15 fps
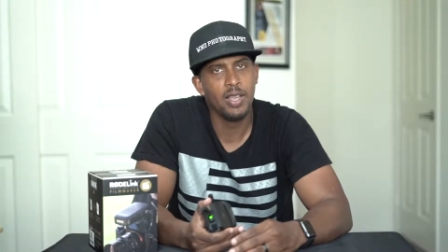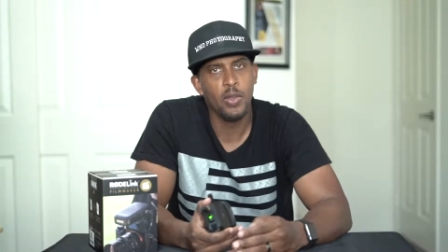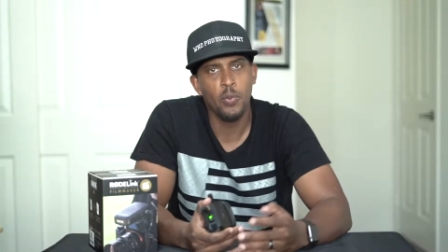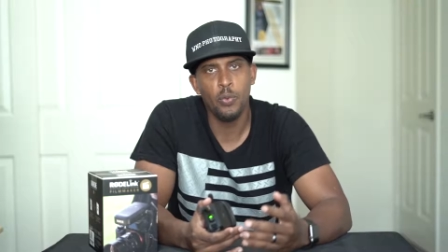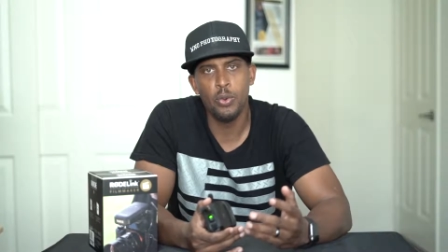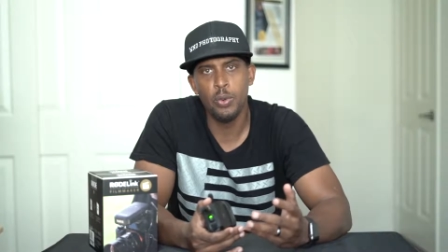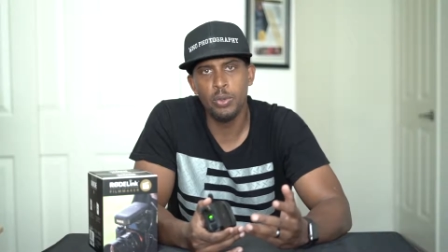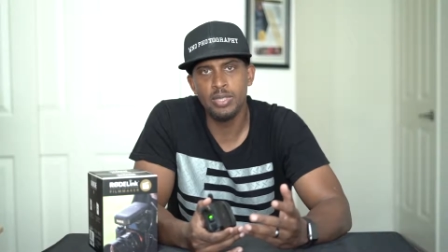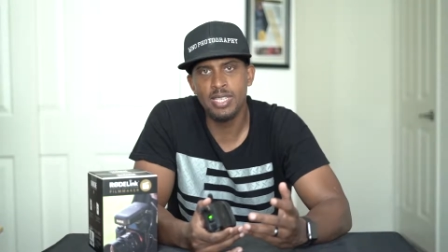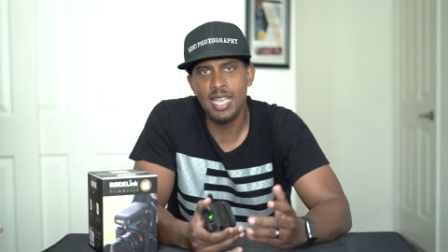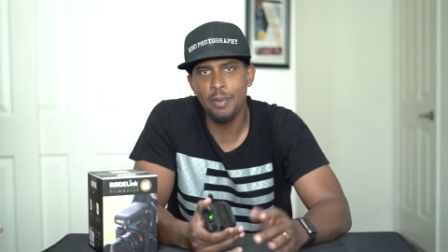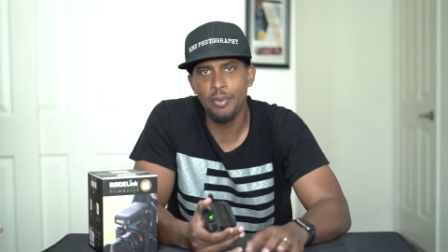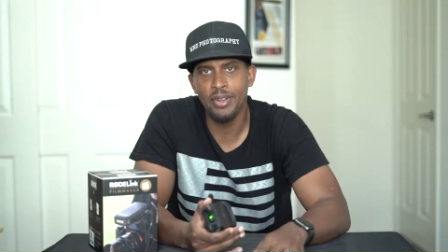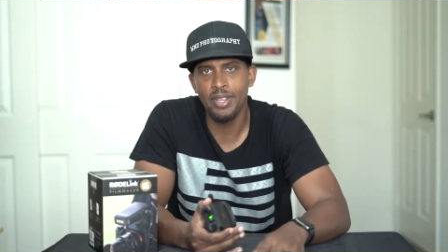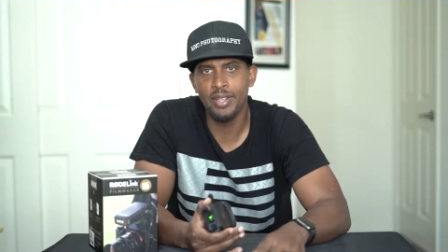what was
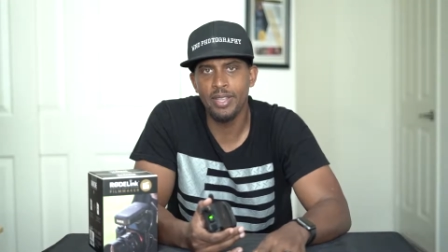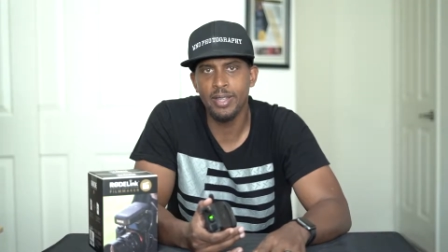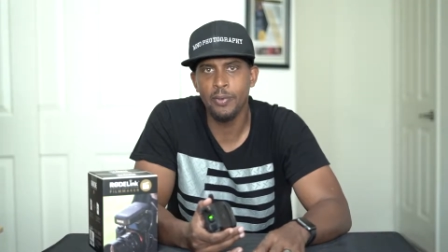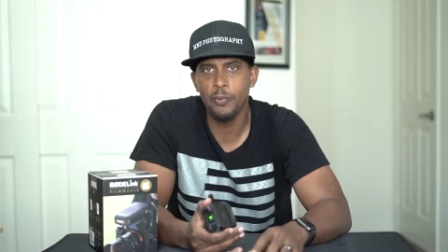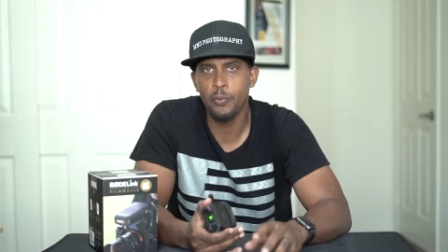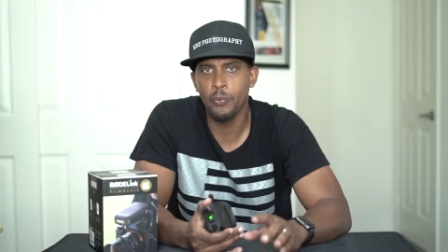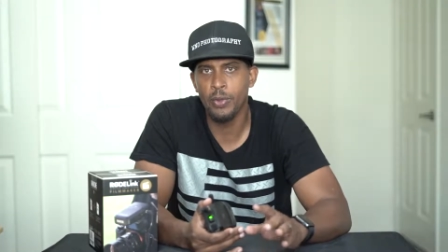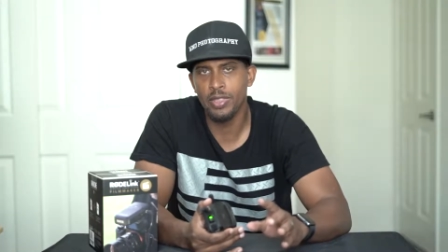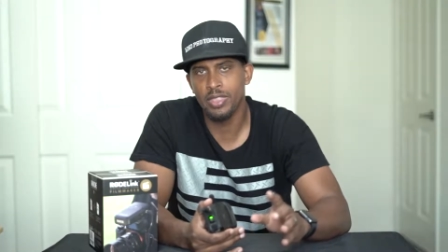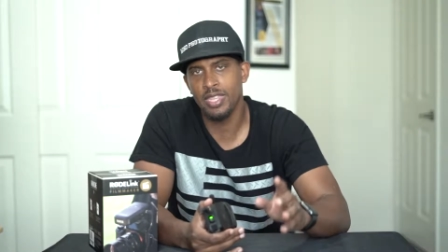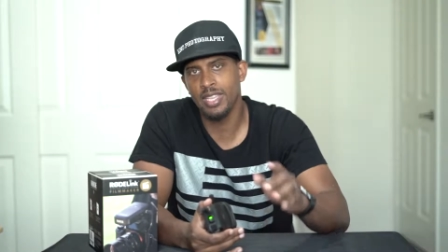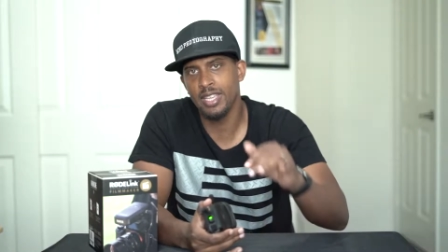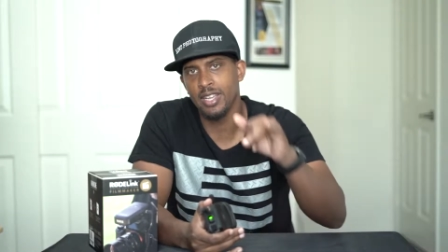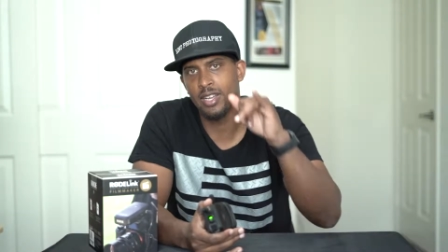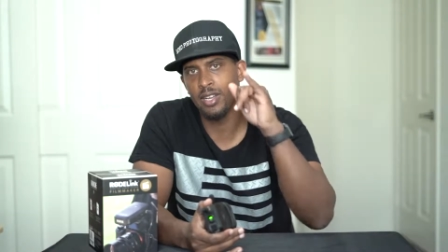happening with
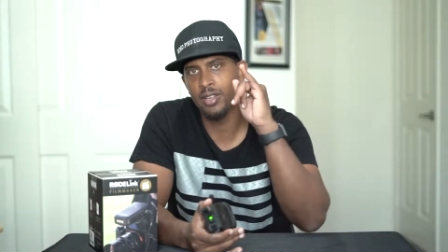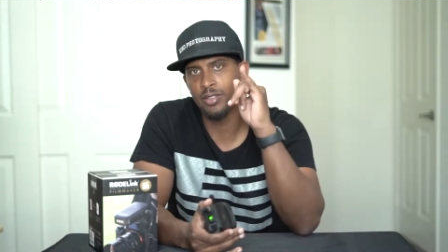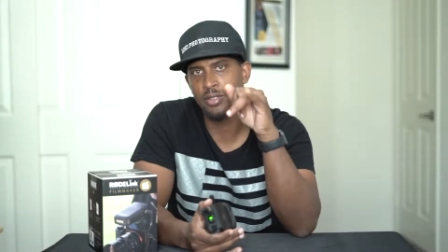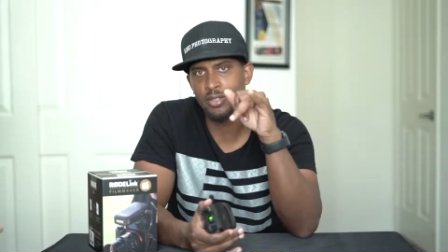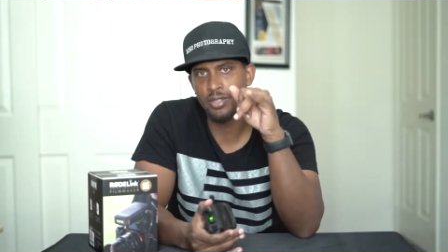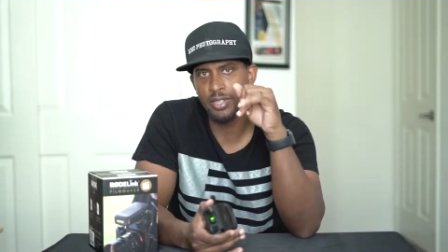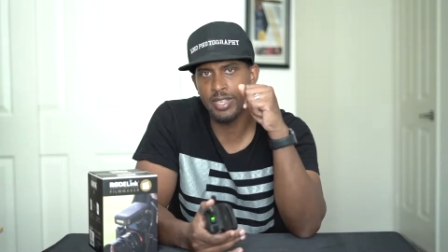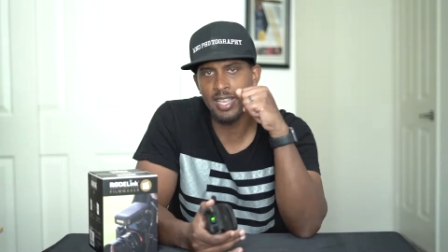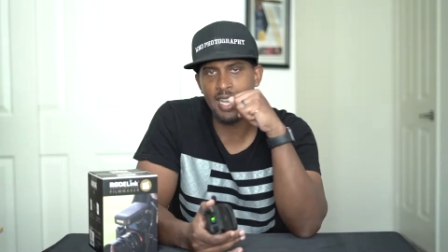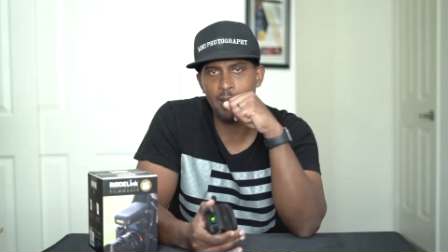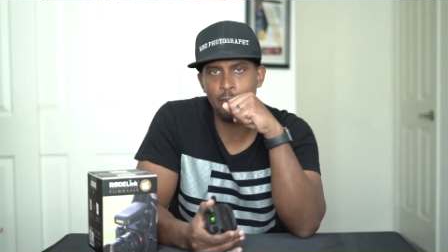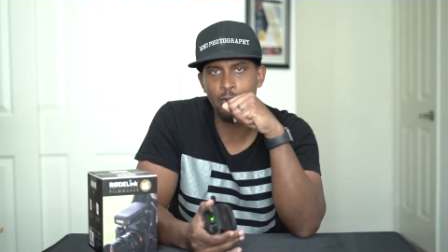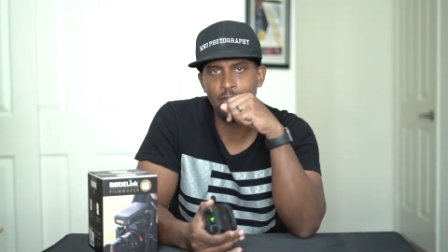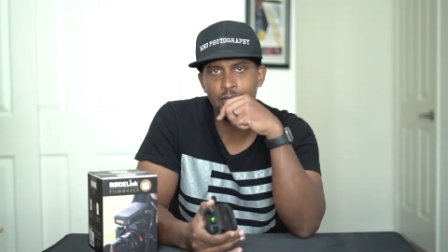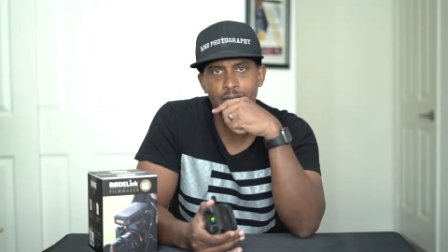the other
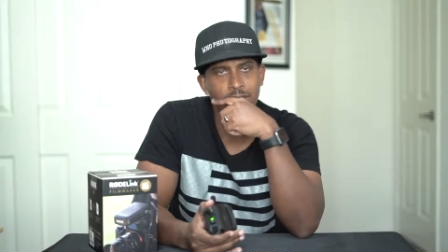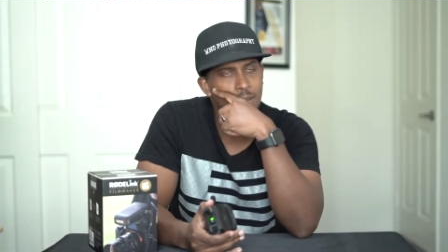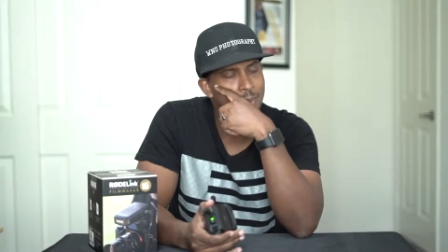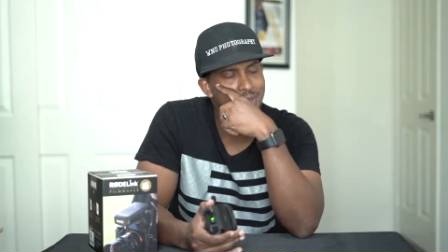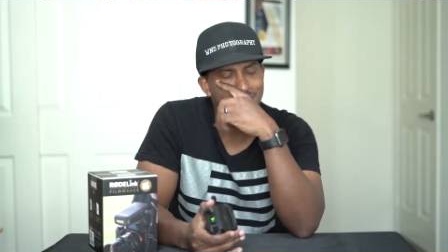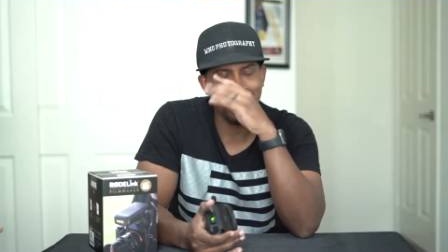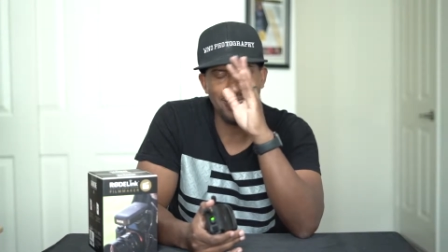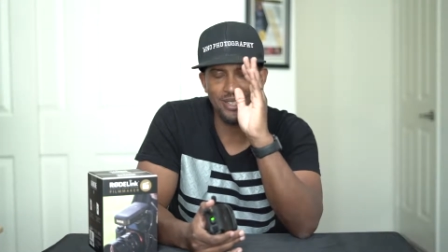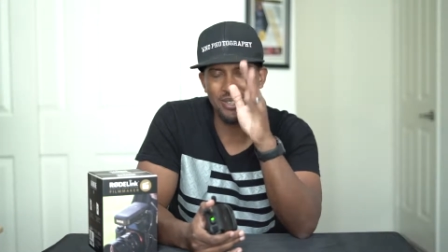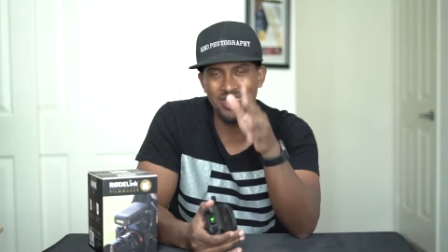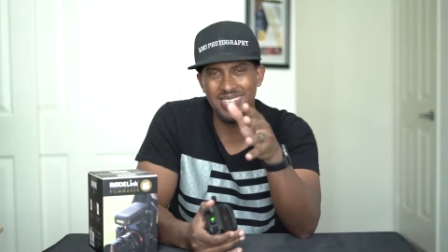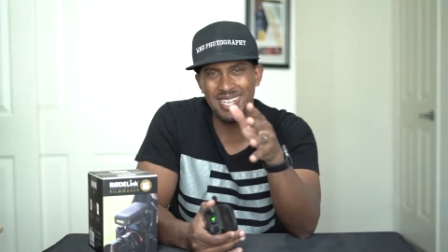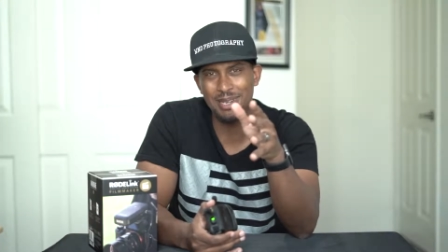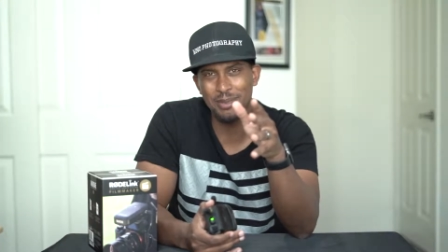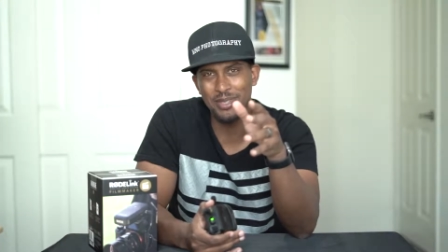camera, I mean, not the other
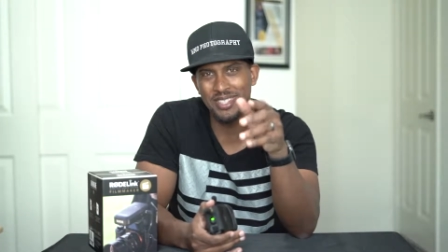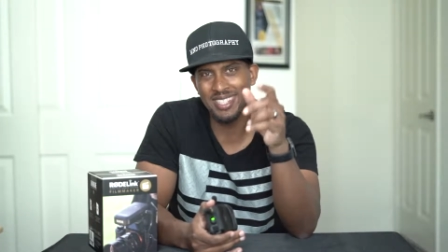camera,